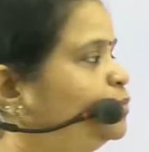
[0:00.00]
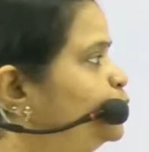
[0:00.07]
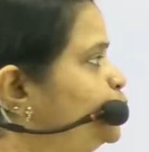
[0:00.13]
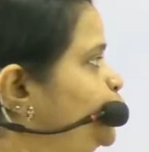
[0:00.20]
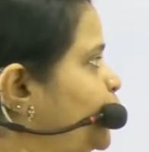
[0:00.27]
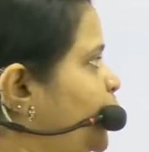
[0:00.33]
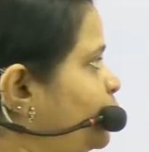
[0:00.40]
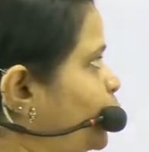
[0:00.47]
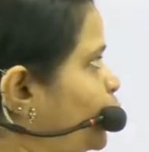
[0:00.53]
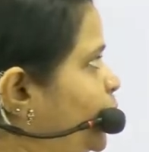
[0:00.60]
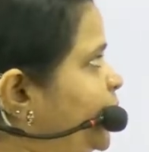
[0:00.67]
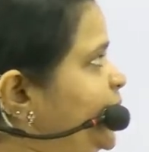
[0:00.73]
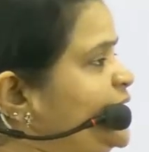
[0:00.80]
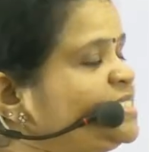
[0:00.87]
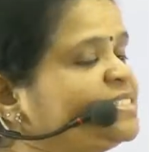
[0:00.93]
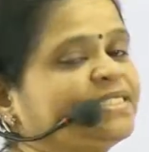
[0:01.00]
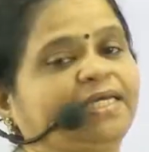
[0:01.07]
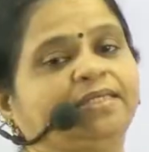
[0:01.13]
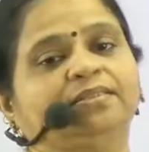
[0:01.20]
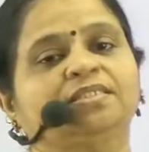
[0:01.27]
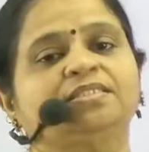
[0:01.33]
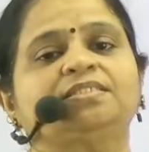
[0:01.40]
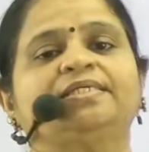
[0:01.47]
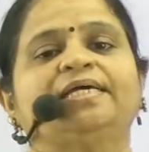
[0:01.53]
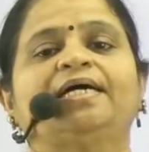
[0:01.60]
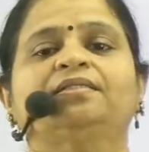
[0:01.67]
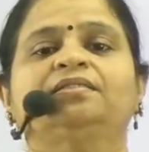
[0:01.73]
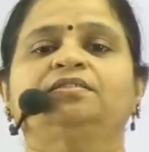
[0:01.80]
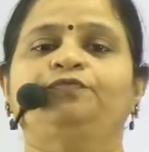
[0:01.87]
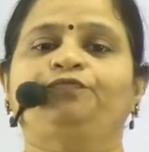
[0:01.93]
you have already seen this, they
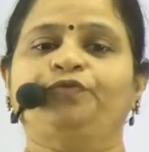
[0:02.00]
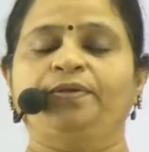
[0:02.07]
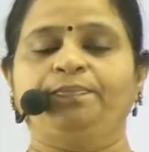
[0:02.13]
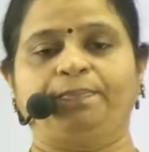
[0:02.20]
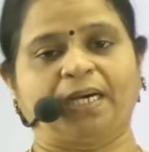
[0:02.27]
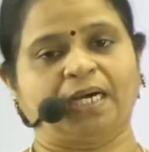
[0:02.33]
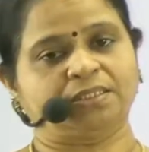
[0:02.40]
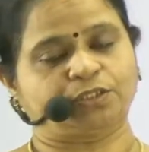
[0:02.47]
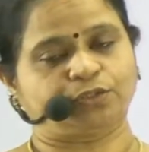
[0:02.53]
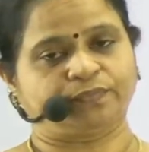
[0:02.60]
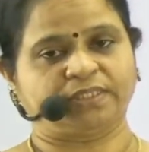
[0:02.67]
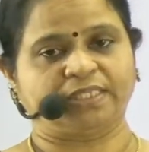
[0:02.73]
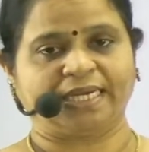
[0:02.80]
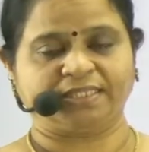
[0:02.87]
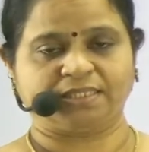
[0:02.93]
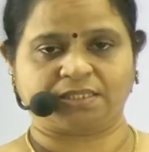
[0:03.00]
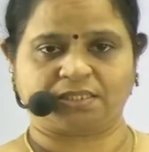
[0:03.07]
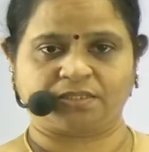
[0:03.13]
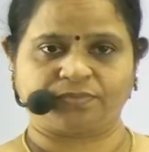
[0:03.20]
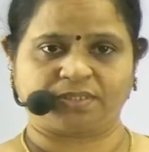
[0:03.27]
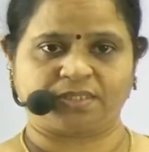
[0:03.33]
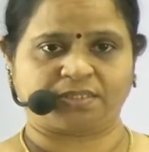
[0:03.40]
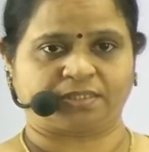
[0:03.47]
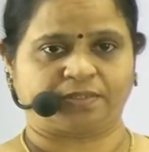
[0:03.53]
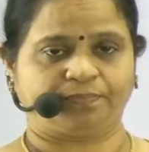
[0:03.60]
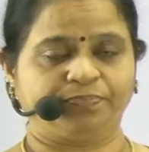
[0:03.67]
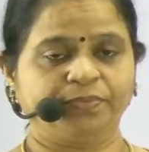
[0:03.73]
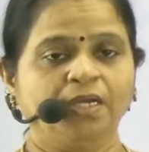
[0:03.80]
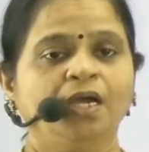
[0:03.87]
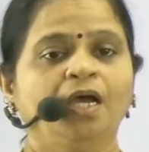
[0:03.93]
are the different parts of the digestive system.